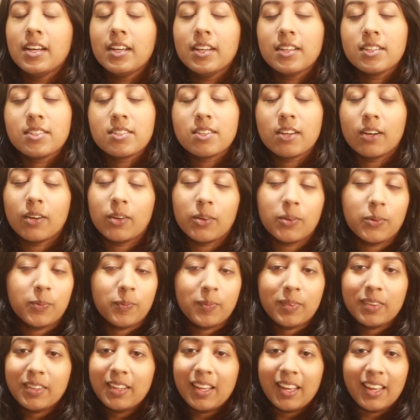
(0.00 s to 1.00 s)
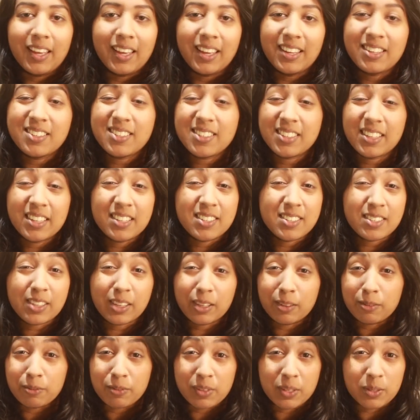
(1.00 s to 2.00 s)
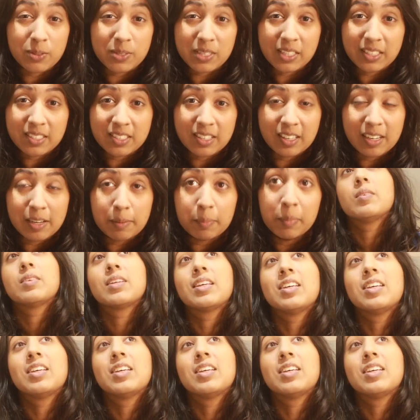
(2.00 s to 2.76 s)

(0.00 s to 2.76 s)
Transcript: So it's a confusing time.